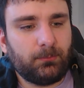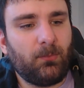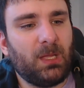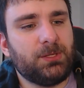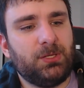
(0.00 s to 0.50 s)

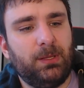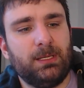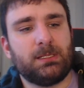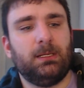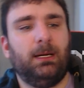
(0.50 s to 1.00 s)
So
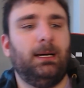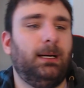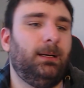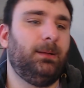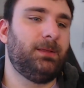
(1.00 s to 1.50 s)
this
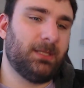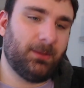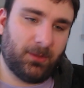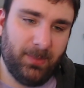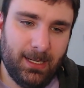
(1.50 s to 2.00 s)
other
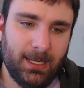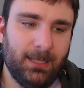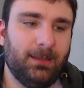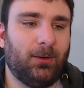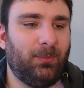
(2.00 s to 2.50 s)

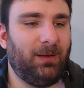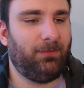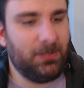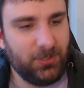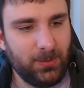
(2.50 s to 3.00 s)
comedian that heard my
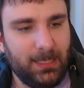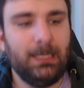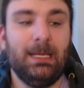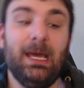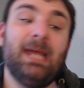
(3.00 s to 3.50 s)
friend do it,
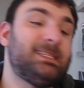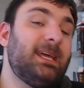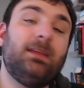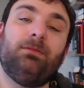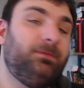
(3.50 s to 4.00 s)

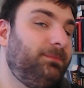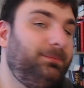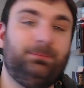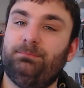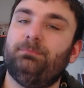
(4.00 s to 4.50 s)
instead of,
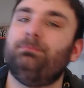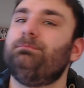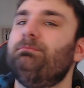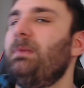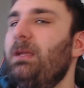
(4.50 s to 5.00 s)

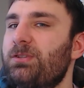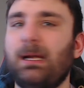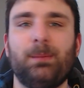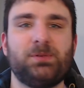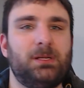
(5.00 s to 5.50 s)
here's an
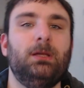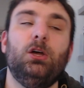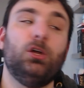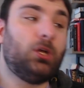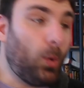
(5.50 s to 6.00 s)
option,
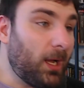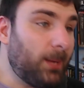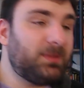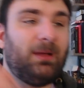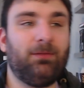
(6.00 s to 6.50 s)
going
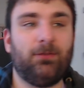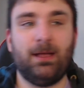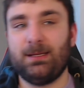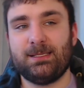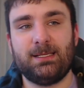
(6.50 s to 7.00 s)
up to my
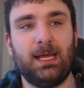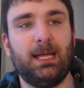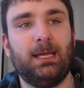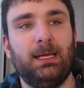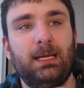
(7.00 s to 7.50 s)
friend and
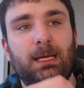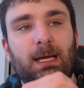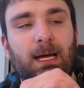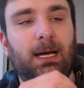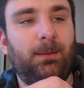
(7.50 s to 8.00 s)
saying,
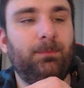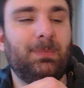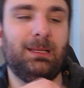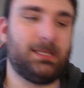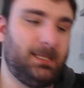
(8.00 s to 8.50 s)

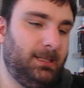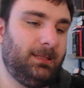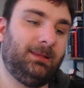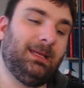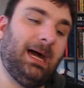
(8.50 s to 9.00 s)
listen,
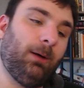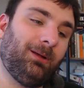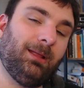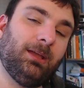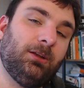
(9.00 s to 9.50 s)
I want to
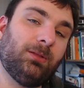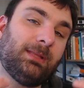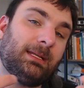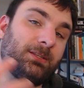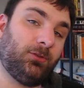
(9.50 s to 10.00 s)
let you know that
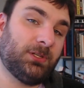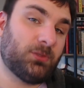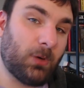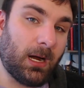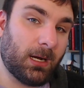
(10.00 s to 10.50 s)
that's a Chris
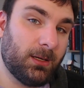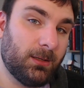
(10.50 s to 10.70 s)
Rock